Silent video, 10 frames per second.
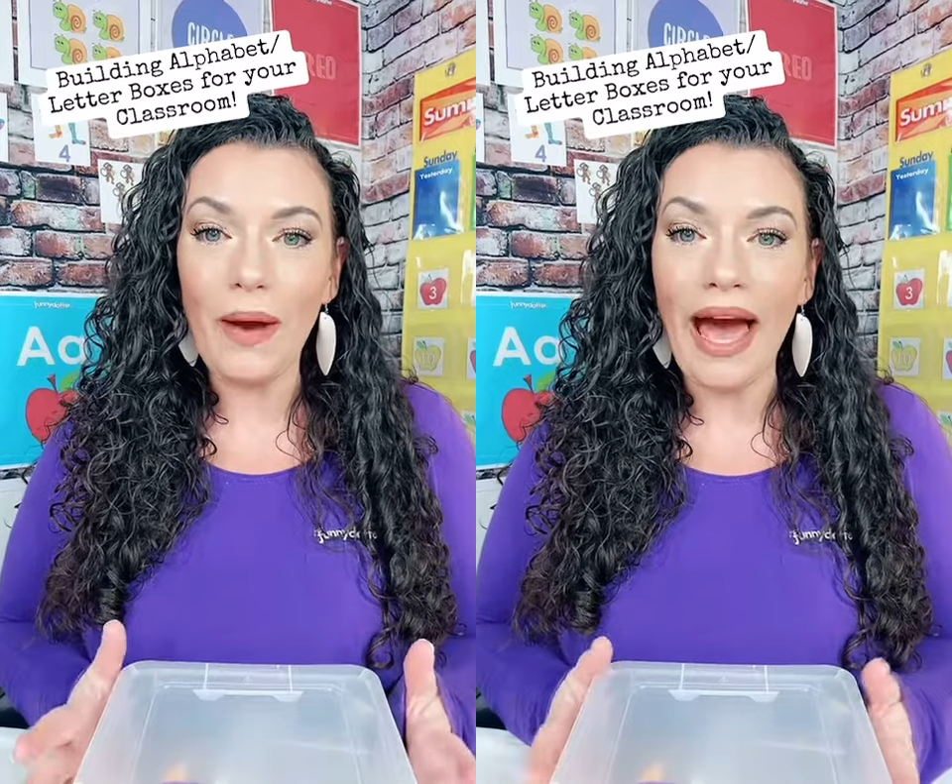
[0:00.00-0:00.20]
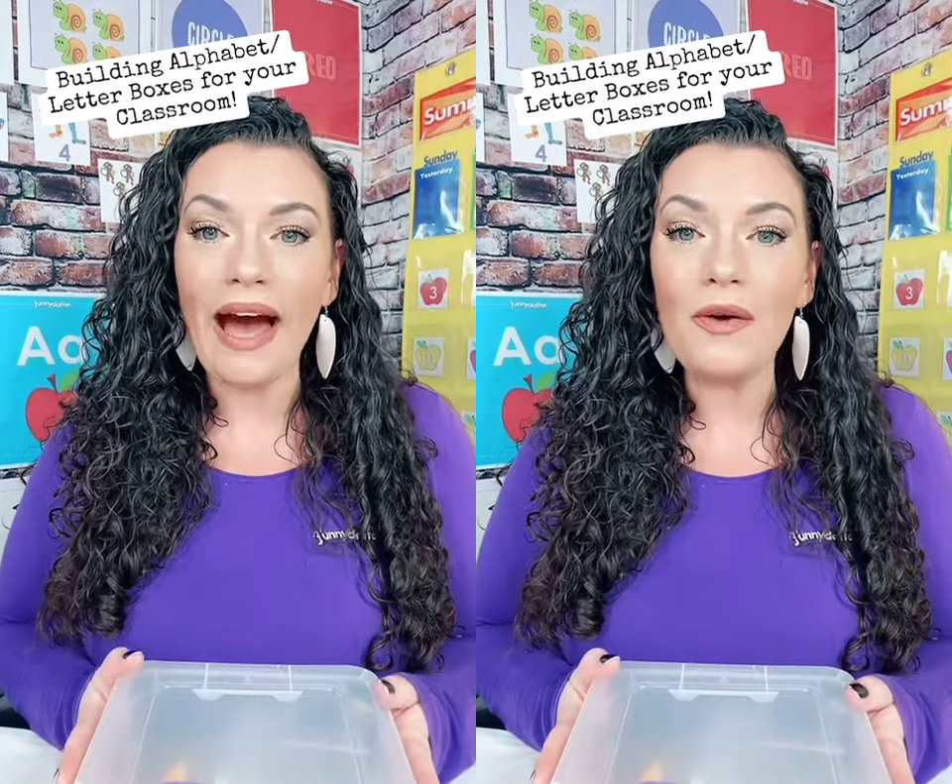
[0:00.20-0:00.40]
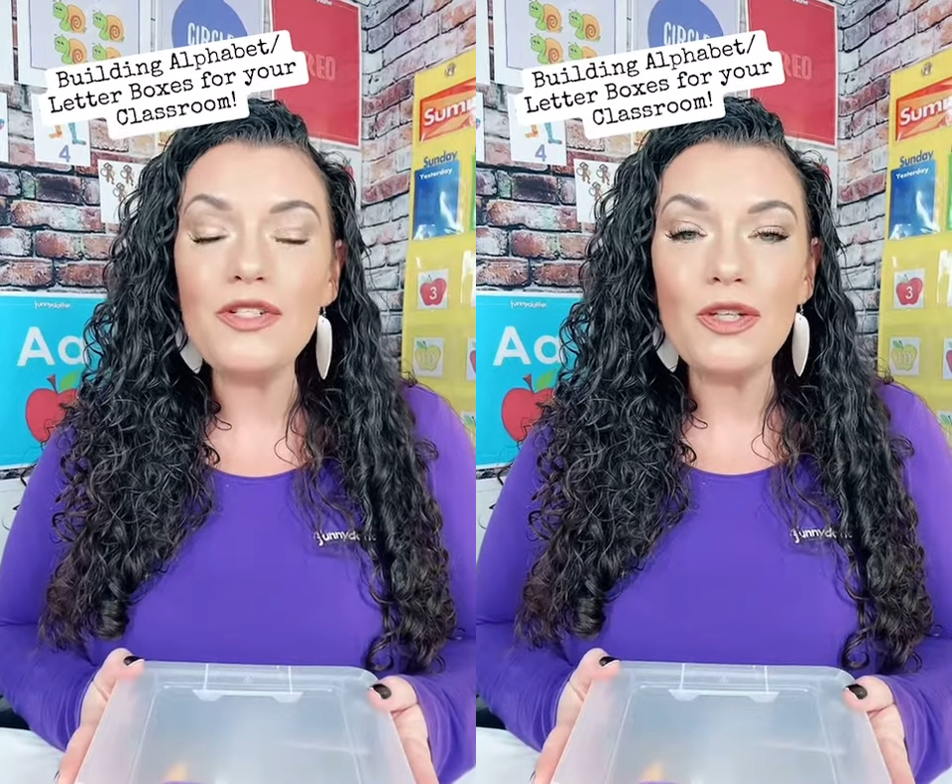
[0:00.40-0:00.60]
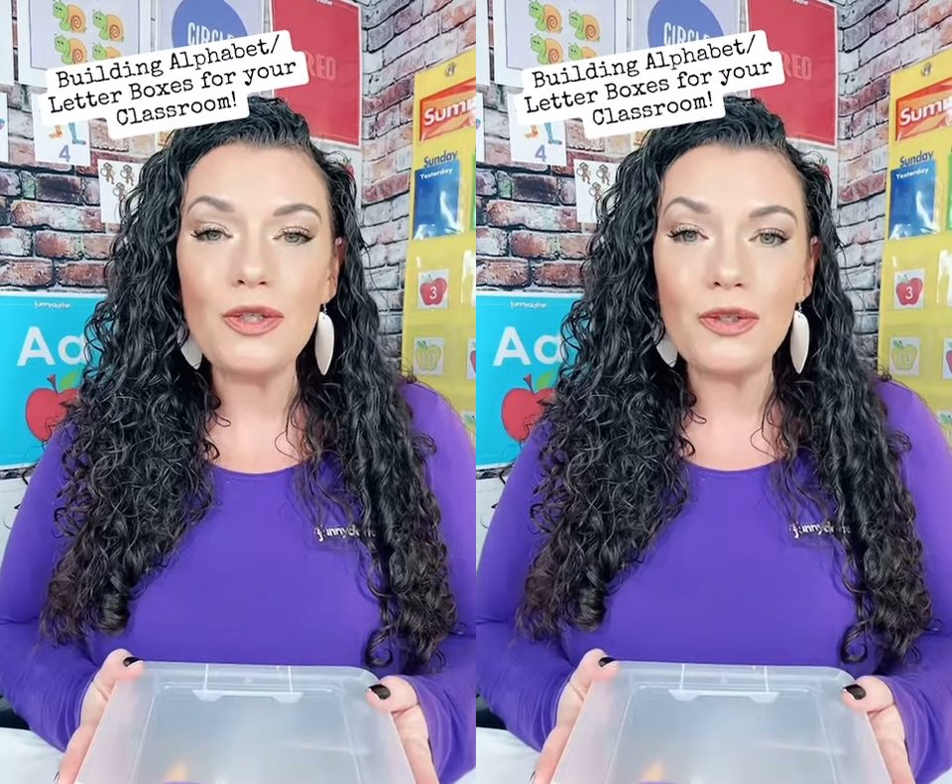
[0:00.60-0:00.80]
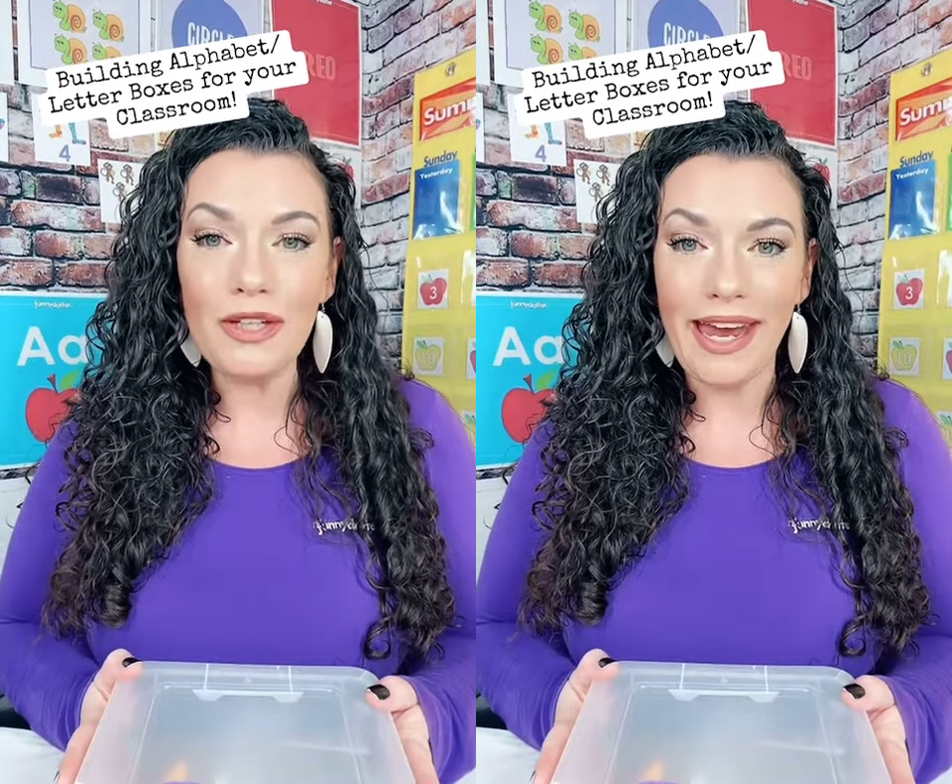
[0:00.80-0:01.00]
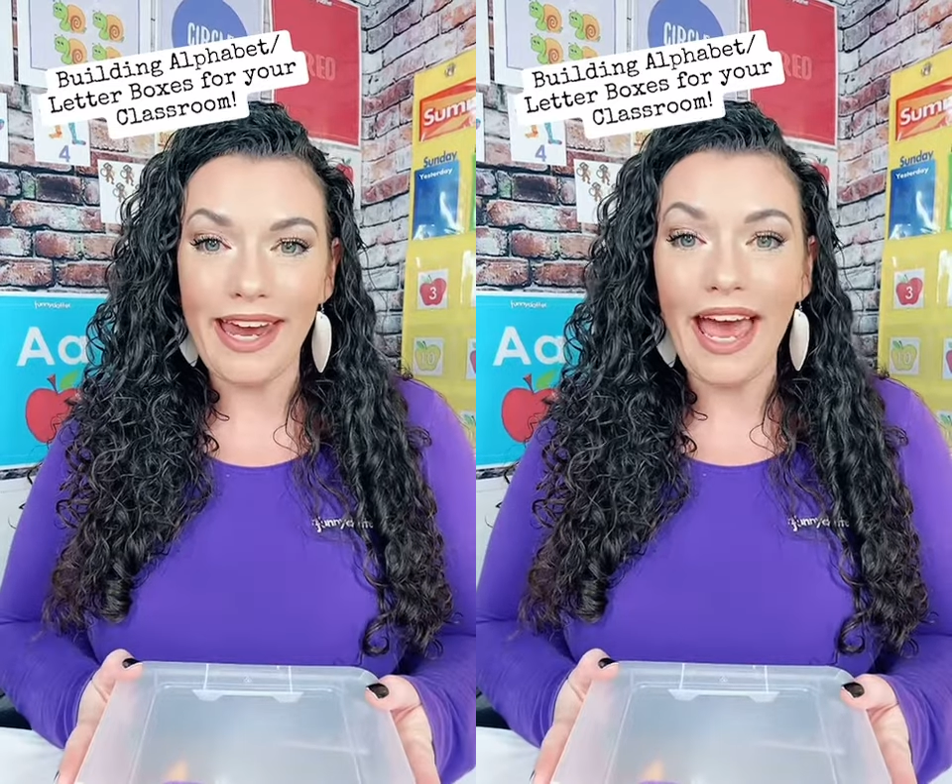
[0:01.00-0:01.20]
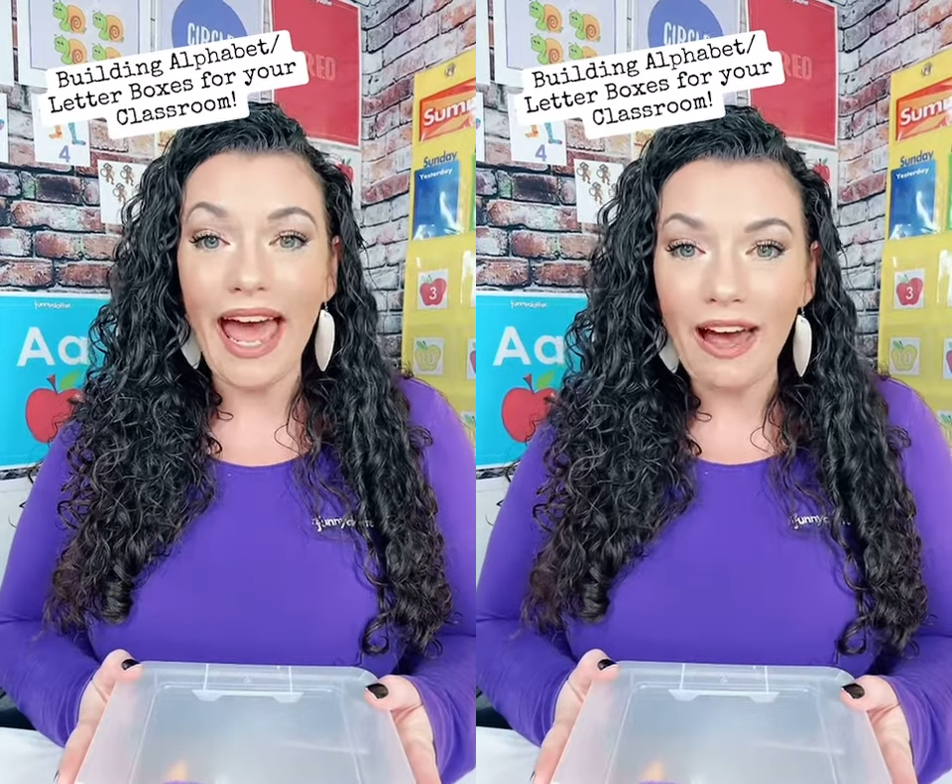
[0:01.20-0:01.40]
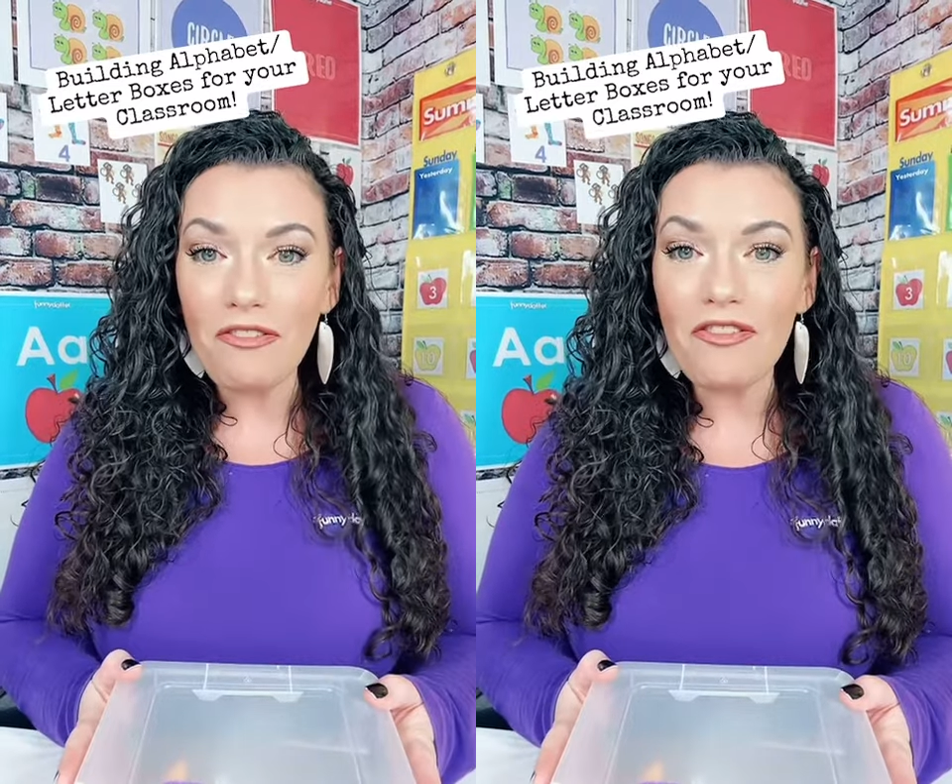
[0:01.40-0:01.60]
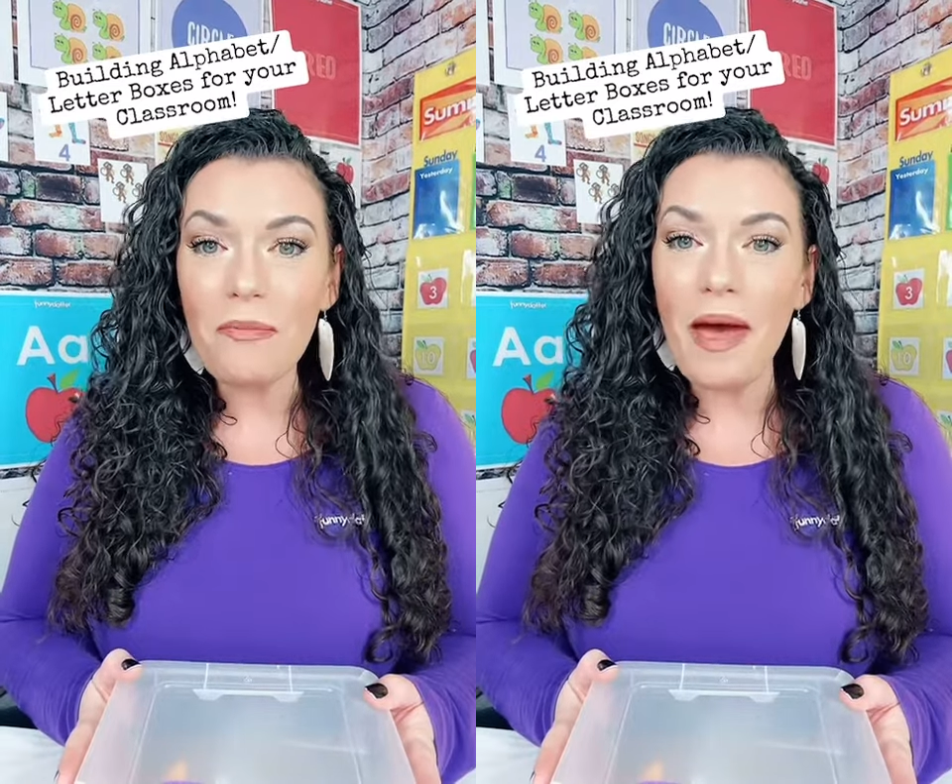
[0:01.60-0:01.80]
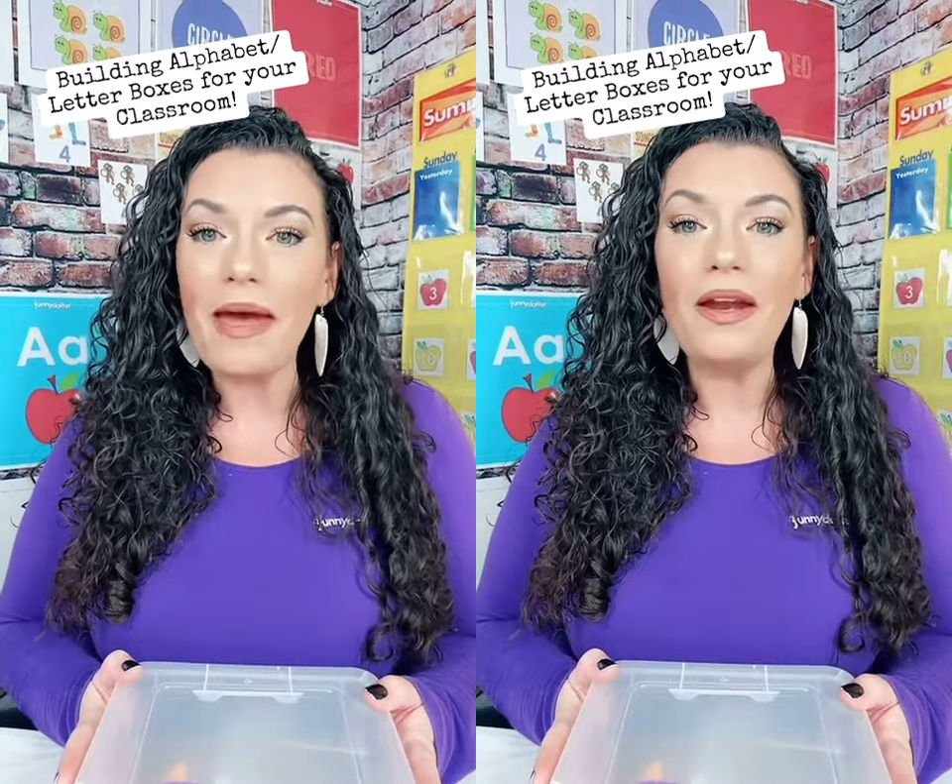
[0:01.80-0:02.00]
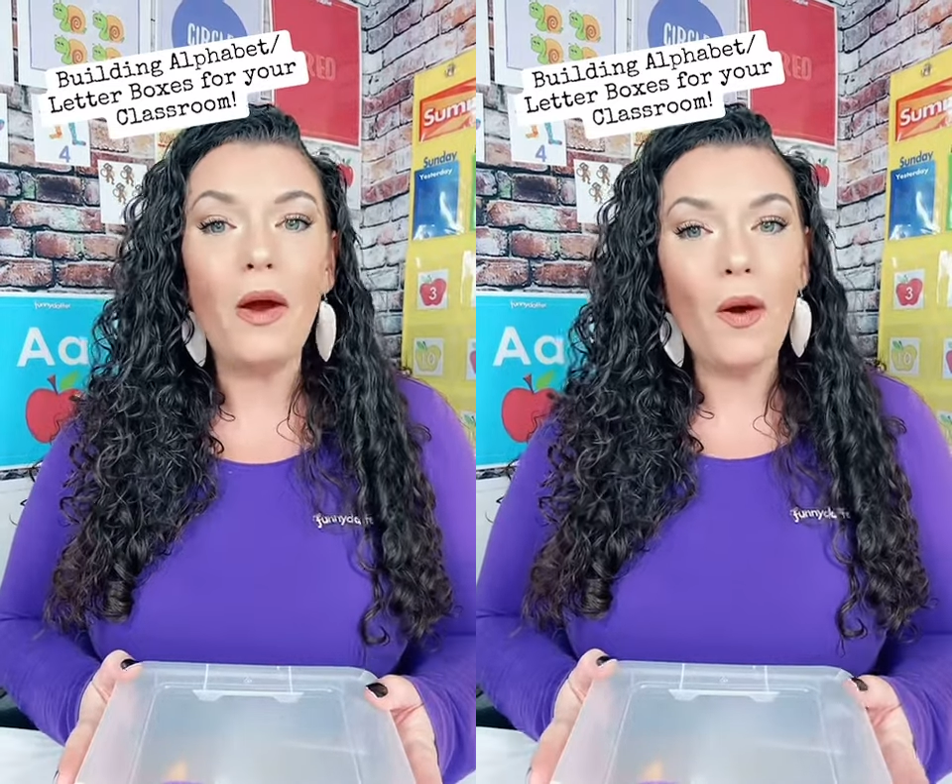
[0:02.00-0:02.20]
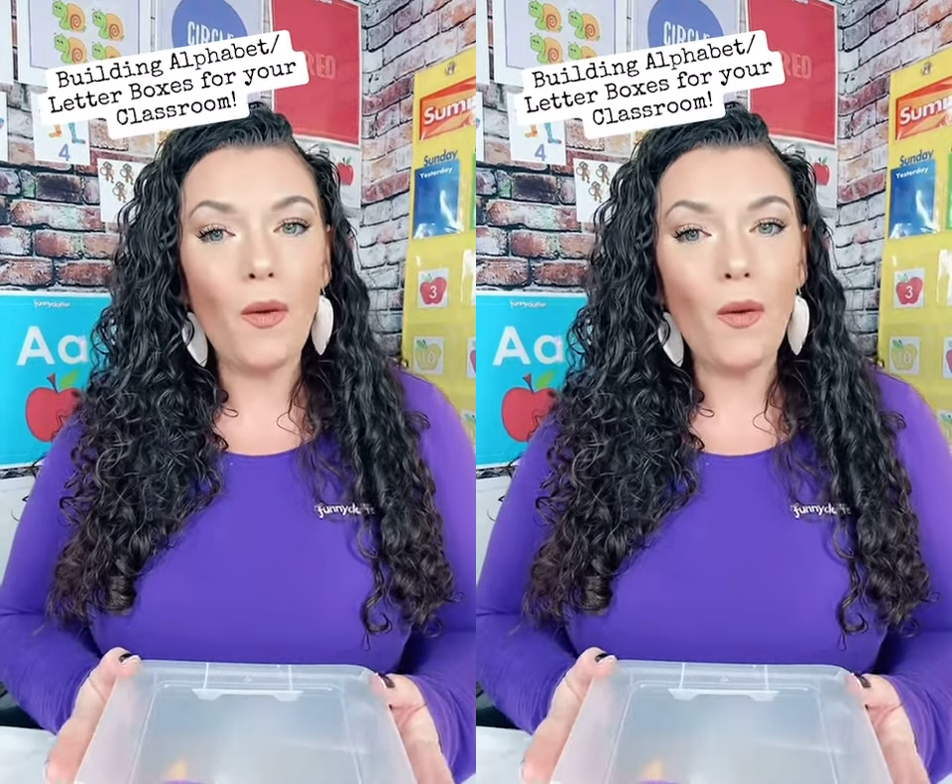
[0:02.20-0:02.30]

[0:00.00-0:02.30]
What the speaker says: how to create alphabet